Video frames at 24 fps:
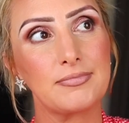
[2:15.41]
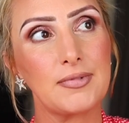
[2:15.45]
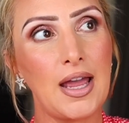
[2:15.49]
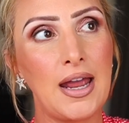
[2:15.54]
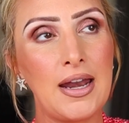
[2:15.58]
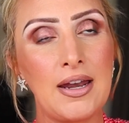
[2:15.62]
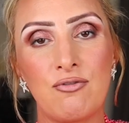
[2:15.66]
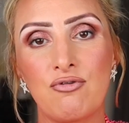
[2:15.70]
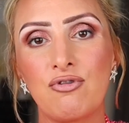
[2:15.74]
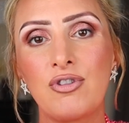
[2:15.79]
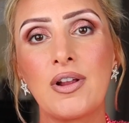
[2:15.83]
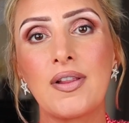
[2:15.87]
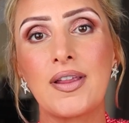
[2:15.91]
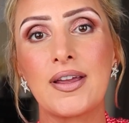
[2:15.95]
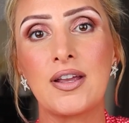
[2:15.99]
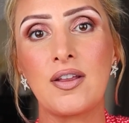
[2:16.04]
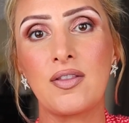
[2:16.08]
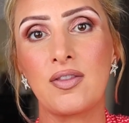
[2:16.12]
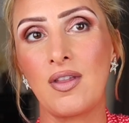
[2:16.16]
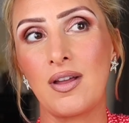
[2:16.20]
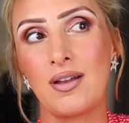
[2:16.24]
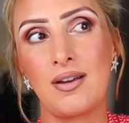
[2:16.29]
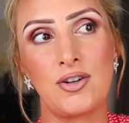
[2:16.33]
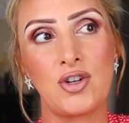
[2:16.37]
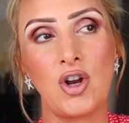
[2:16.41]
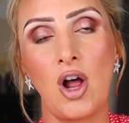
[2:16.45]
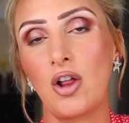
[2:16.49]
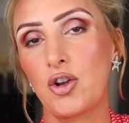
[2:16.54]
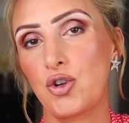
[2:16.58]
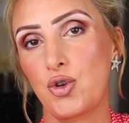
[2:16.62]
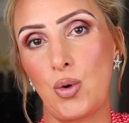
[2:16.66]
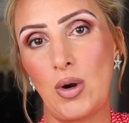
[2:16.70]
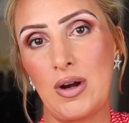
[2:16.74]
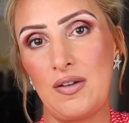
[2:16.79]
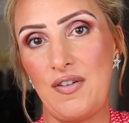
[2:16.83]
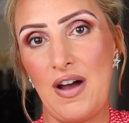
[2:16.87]
and really
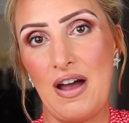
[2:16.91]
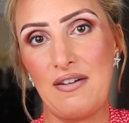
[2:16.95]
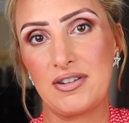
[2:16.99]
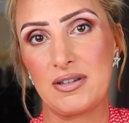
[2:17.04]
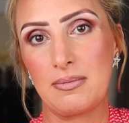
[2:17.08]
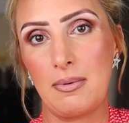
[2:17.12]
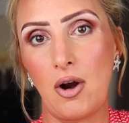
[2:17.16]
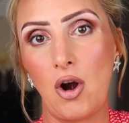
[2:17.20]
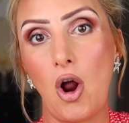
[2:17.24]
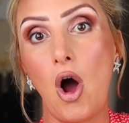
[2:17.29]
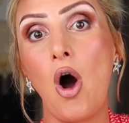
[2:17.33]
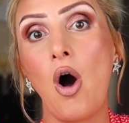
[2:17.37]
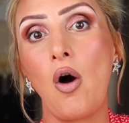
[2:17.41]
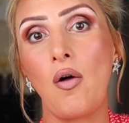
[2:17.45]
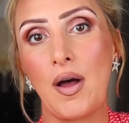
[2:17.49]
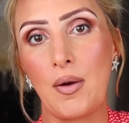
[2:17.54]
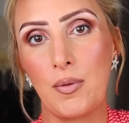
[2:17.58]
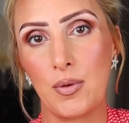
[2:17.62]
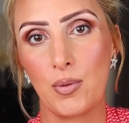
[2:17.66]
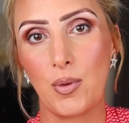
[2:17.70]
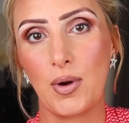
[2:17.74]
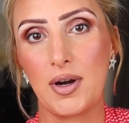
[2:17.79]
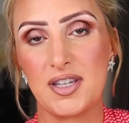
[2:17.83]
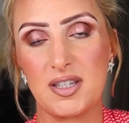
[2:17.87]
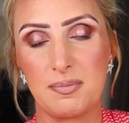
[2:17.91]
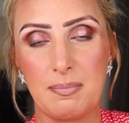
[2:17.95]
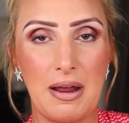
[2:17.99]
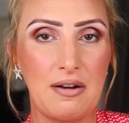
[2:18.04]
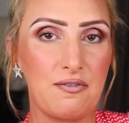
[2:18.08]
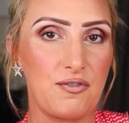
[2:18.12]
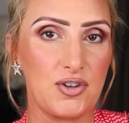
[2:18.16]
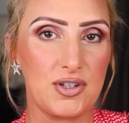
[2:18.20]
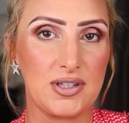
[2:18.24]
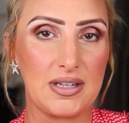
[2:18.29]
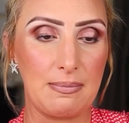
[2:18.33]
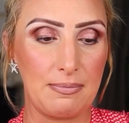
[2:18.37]
$1.25 is about all I would want to spend
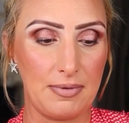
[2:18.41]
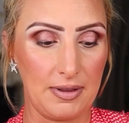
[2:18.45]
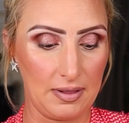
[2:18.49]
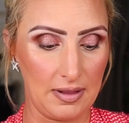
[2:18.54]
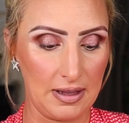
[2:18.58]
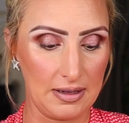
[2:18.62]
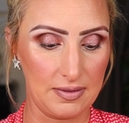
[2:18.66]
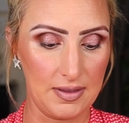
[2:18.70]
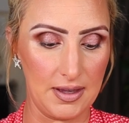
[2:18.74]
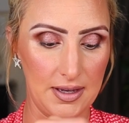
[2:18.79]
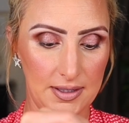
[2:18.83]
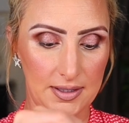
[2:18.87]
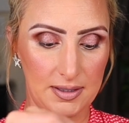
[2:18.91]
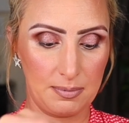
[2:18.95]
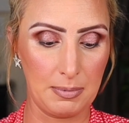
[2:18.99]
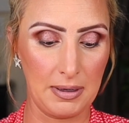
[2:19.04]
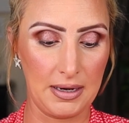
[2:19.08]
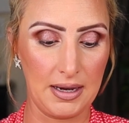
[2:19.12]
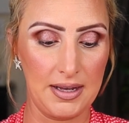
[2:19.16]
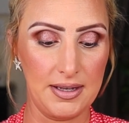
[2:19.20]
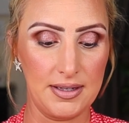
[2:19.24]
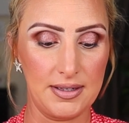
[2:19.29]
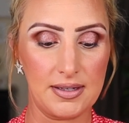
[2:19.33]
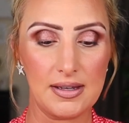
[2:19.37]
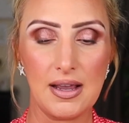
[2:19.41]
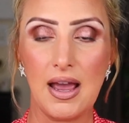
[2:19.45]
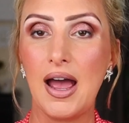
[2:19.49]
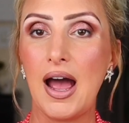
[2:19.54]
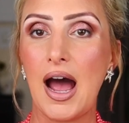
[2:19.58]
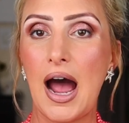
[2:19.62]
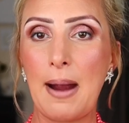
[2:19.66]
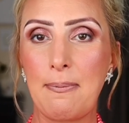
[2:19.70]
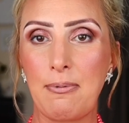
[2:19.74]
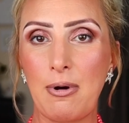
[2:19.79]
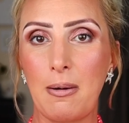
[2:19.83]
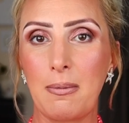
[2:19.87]
for something like this because
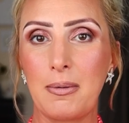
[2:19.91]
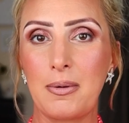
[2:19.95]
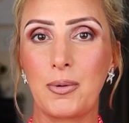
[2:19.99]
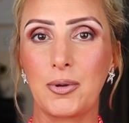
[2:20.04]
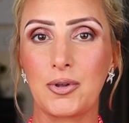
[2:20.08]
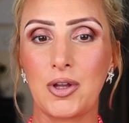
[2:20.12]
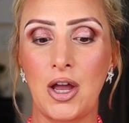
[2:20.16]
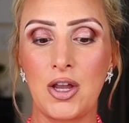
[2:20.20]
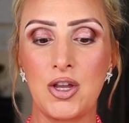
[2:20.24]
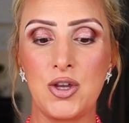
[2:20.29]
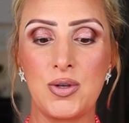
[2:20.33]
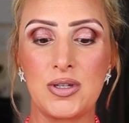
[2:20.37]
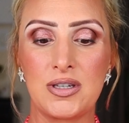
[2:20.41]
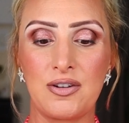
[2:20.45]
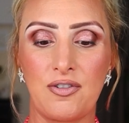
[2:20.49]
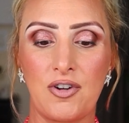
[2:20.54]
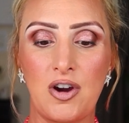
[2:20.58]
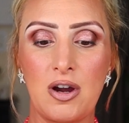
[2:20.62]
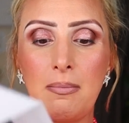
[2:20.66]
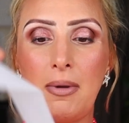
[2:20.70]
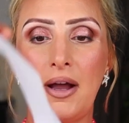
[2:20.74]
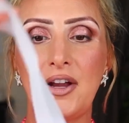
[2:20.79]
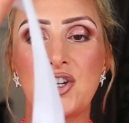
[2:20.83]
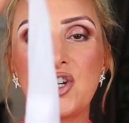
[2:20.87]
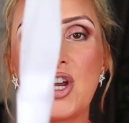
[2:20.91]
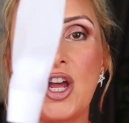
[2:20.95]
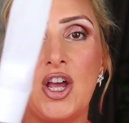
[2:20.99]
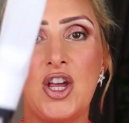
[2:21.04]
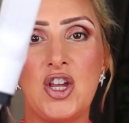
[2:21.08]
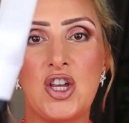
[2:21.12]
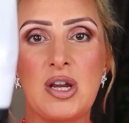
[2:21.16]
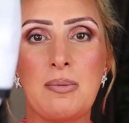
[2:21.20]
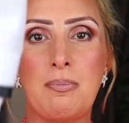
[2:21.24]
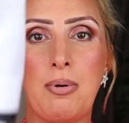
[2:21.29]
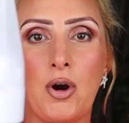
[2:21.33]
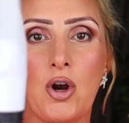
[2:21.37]
I probably will not use it very much.
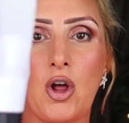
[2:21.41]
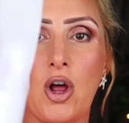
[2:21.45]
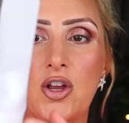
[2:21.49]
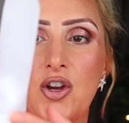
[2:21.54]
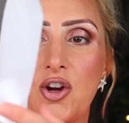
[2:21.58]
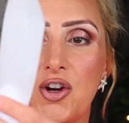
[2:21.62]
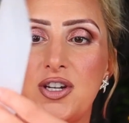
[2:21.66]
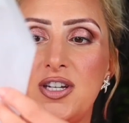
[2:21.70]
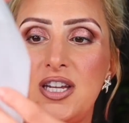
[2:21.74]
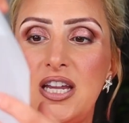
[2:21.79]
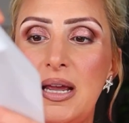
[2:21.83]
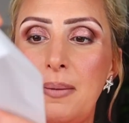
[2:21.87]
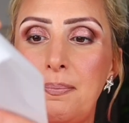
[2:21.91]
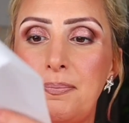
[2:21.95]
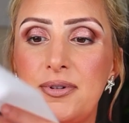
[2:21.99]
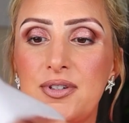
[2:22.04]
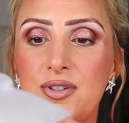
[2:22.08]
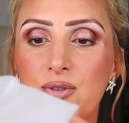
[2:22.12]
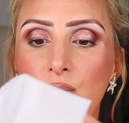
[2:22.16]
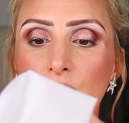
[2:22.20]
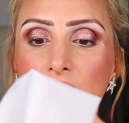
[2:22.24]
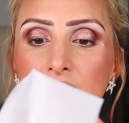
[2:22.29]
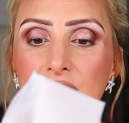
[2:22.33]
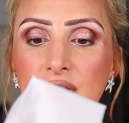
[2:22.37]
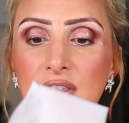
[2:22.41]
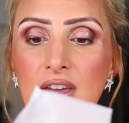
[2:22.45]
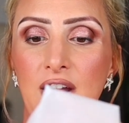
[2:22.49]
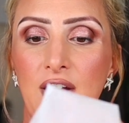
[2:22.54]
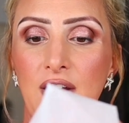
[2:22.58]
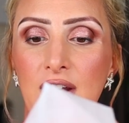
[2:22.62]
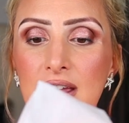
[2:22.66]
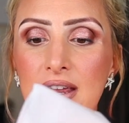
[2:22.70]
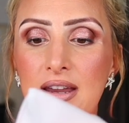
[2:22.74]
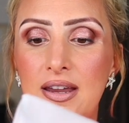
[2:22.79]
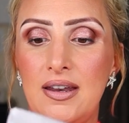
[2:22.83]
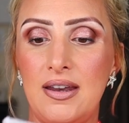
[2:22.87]
You can put all your tips right there
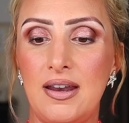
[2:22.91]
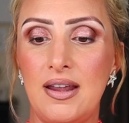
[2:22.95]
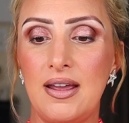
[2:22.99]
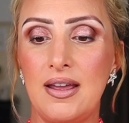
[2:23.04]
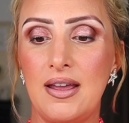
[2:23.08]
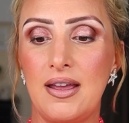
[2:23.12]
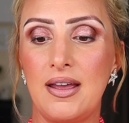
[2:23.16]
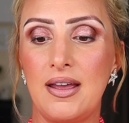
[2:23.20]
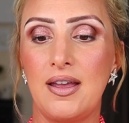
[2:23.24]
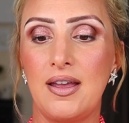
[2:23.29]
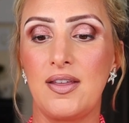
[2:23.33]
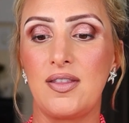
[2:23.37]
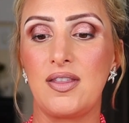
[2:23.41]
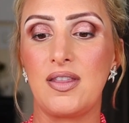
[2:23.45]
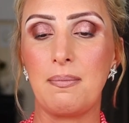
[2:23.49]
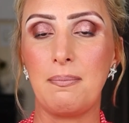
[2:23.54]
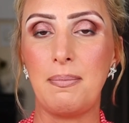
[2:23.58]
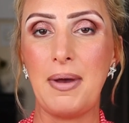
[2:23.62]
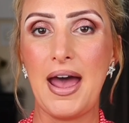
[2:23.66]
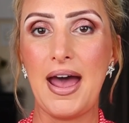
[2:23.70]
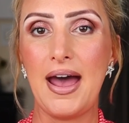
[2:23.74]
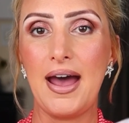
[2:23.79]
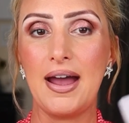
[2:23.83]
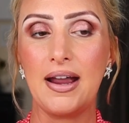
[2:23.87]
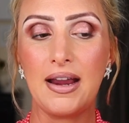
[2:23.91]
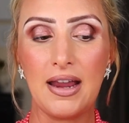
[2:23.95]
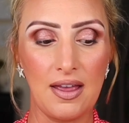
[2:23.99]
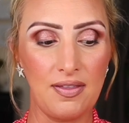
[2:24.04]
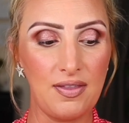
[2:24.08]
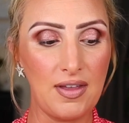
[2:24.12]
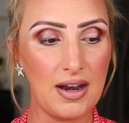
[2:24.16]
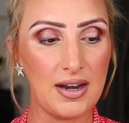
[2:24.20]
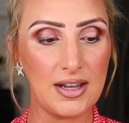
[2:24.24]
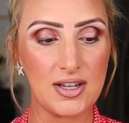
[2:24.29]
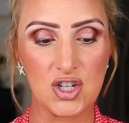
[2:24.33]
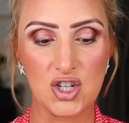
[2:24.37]
in the bag and
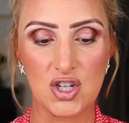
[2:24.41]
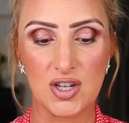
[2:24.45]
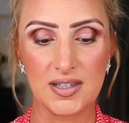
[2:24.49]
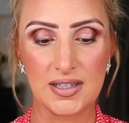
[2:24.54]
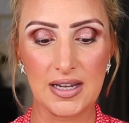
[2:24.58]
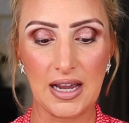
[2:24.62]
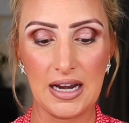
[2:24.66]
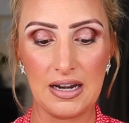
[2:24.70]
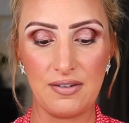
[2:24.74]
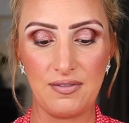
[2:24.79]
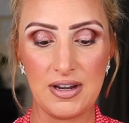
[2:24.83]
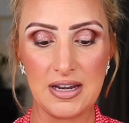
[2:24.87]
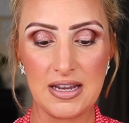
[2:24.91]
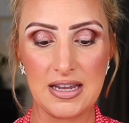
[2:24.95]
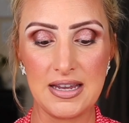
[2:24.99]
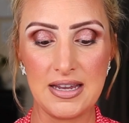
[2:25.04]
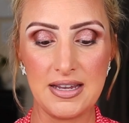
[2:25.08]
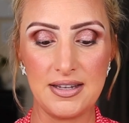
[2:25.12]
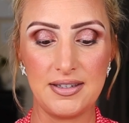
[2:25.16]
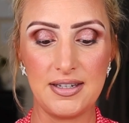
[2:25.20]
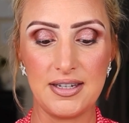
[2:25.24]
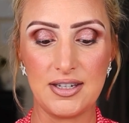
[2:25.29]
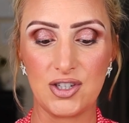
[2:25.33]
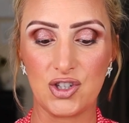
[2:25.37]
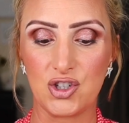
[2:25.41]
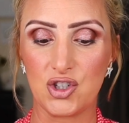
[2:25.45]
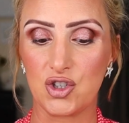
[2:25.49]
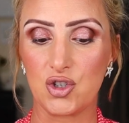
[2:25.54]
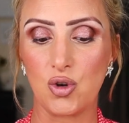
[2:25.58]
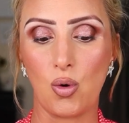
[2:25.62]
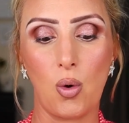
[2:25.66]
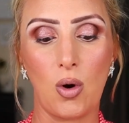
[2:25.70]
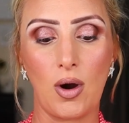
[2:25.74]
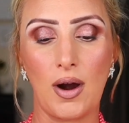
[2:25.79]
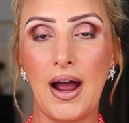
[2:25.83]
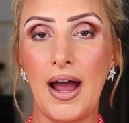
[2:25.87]
then it's just kind of an easy
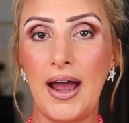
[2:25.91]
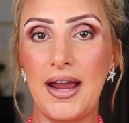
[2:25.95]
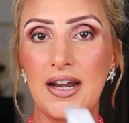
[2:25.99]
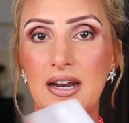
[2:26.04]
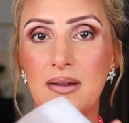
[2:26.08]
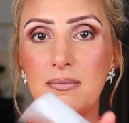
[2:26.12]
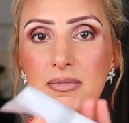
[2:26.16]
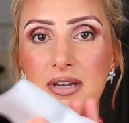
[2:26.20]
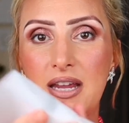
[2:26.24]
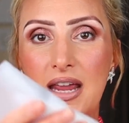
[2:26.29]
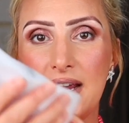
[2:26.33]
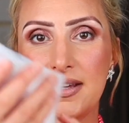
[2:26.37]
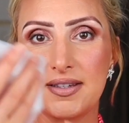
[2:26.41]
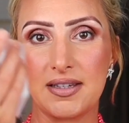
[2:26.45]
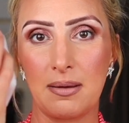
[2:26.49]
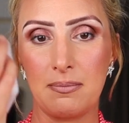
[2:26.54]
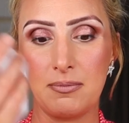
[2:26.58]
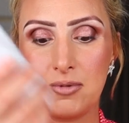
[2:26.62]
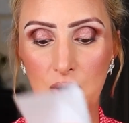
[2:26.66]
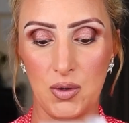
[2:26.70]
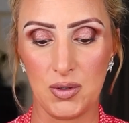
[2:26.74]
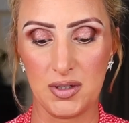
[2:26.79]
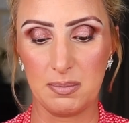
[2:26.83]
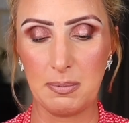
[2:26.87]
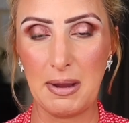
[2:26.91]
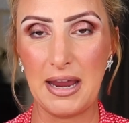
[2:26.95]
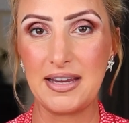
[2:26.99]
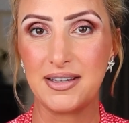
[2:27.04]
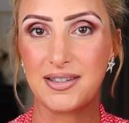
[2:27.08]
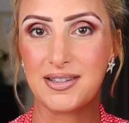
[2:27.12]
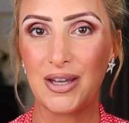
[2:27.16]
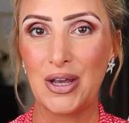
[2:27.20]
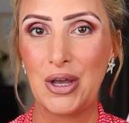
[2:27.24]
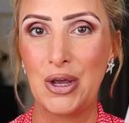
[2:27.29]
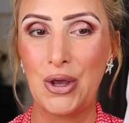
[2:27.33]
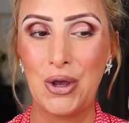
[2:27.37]
store item, takes up no
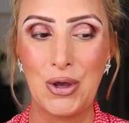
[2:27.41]
space.